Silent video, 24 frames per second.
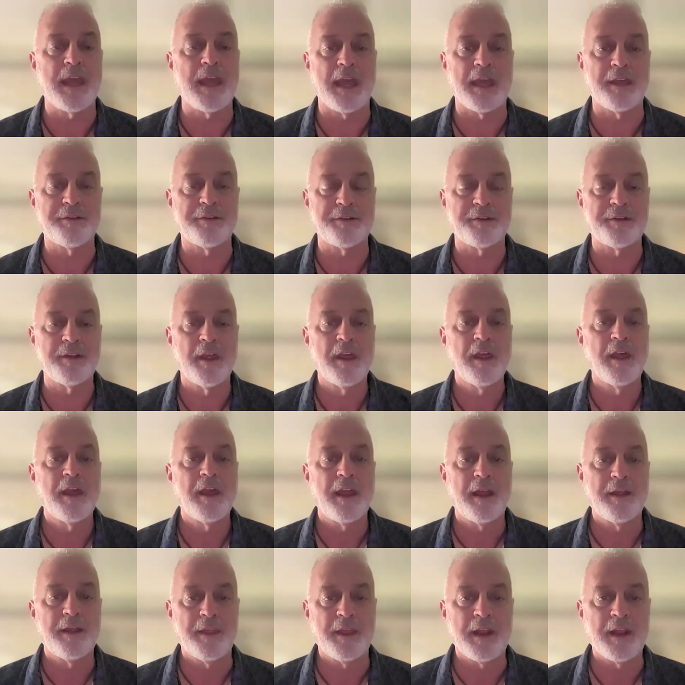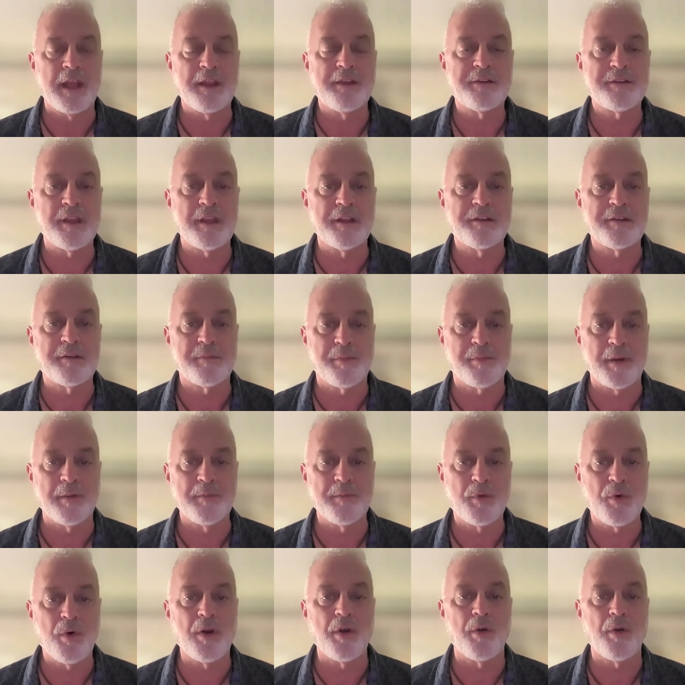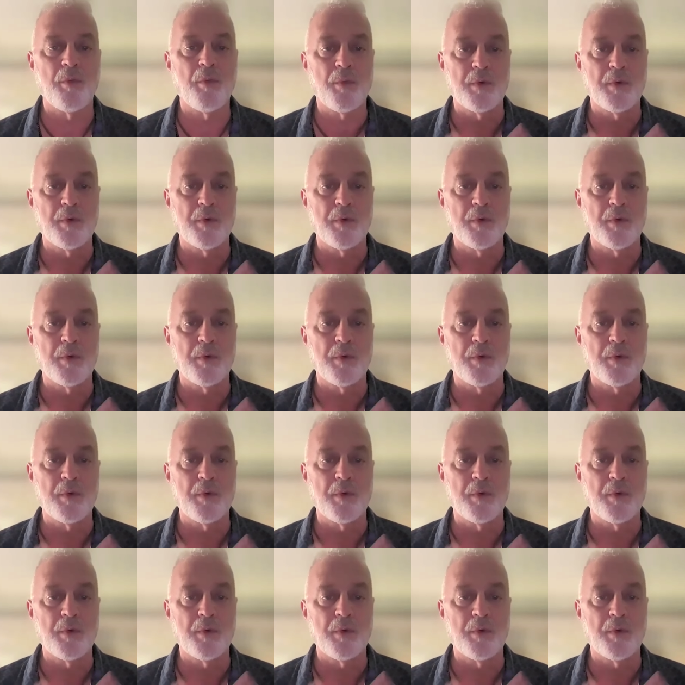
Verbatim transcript: case in the United States Supreme Court,